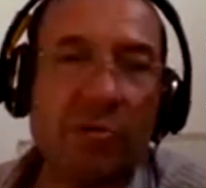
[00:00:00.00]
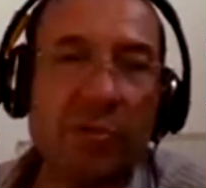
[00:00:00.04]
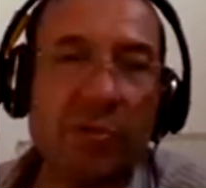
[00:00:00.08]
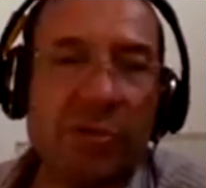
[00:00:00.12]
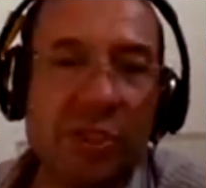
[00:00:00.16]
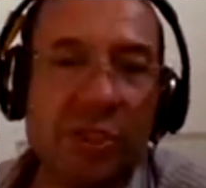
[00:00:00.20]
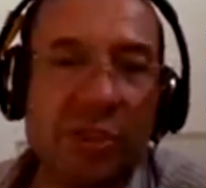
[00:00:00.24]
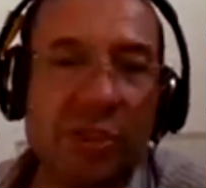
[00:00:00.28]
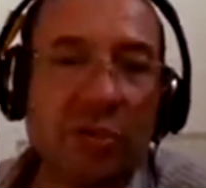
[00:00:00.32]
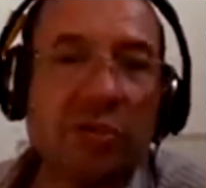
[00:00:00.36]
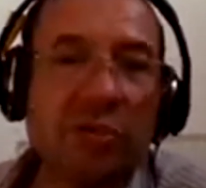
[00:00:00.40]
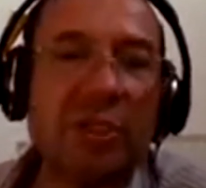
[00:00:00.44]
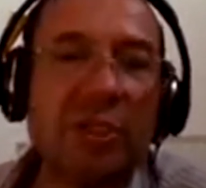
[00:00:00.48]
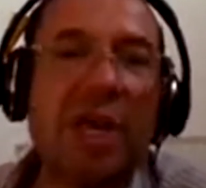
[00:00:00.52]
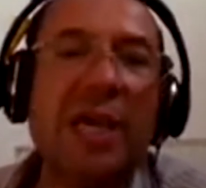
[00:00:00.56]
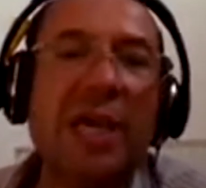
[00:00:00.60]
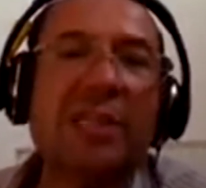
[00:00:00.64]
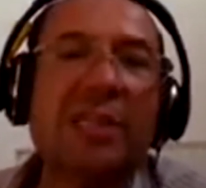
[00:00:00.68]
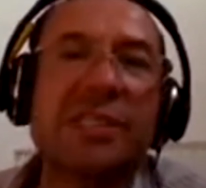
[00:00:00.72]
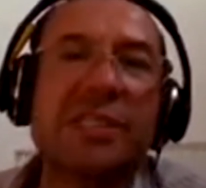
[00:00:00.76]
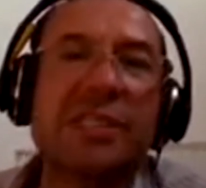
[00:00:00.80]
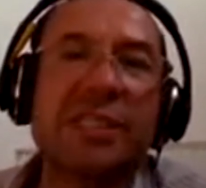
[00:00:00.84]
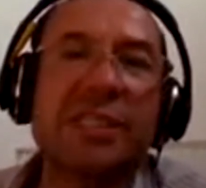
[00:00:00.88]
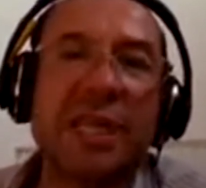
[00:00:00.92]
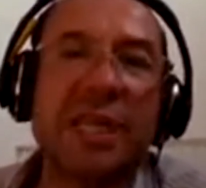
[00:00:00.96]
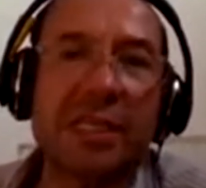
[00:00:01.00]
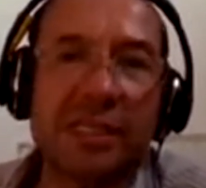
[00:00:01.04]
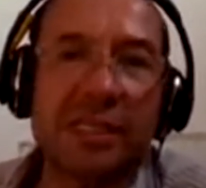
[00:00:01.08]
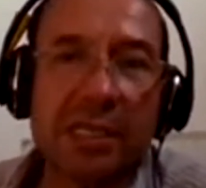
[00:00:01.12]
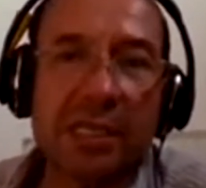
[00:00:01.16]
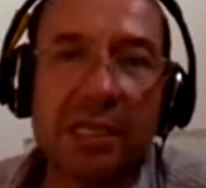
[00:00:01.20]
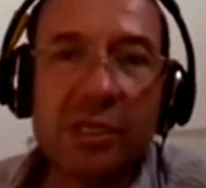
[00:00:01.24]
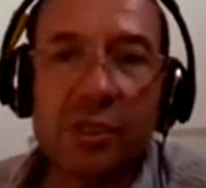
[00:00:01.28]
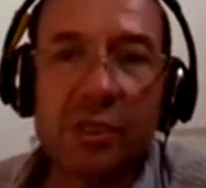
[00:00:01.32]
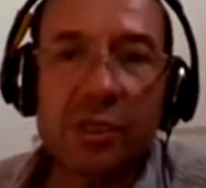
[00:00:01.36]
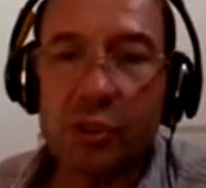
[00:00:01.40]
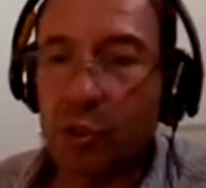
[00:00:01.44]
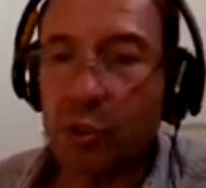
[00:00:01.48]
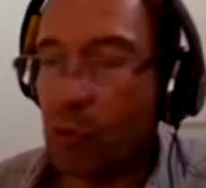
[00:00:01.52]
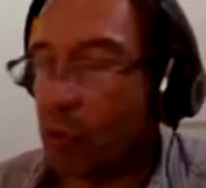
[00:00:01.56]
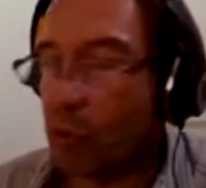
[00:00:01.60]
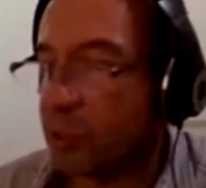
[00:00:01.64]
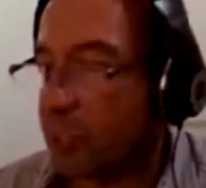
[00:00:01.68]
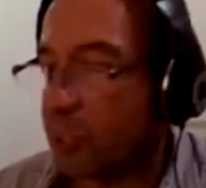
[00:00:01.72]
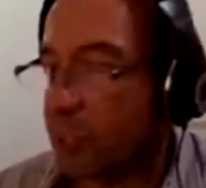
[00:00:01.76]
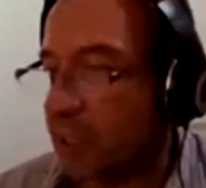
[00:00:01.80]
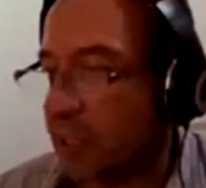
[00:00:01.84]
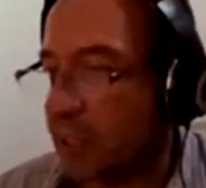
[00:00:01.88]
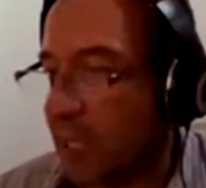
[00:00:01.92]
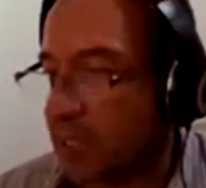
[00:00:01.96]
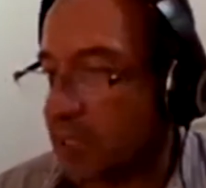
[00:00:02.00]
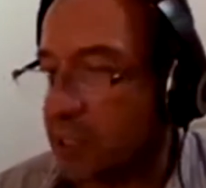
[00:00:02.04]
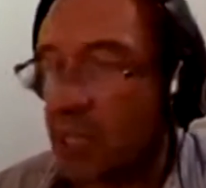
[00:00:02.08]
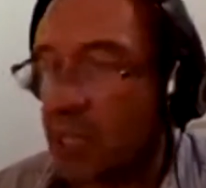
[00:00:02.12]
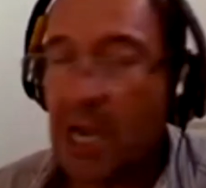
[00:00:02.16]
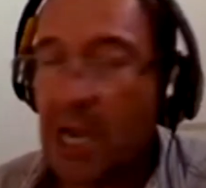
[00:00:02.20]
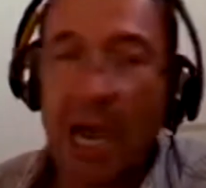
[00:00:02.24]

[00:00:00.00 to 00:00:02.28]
please don't hesitate contact us.